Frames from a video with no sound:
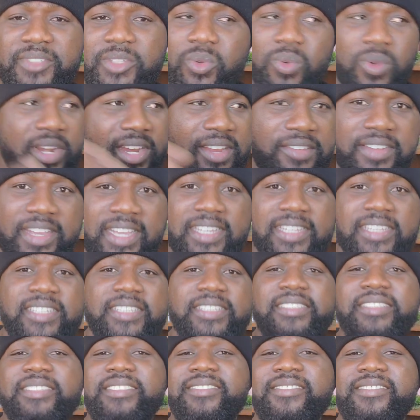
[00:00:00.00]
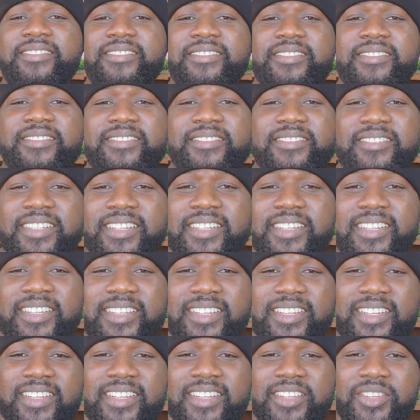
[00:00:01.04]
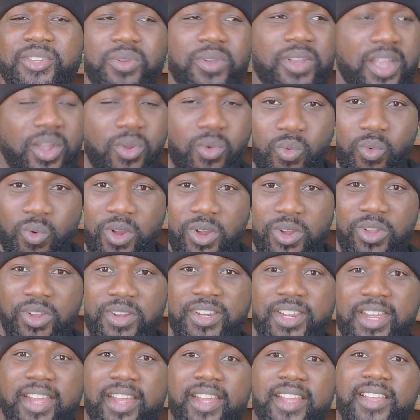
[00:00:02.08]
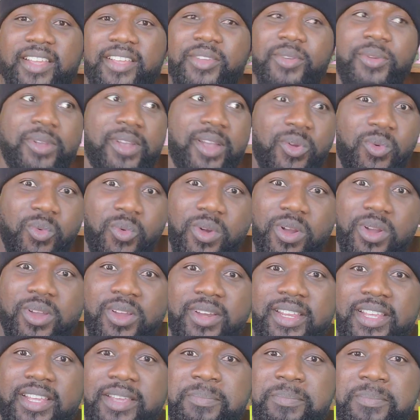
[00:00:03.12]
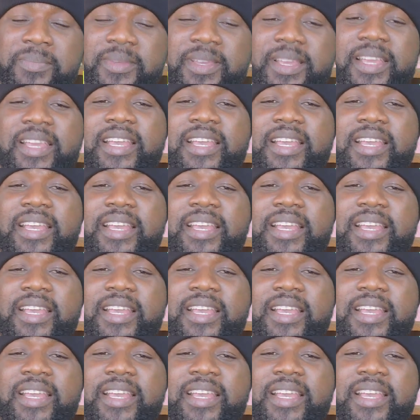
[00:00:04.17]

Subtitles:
Whatever it is, you can work on her, you can work on him,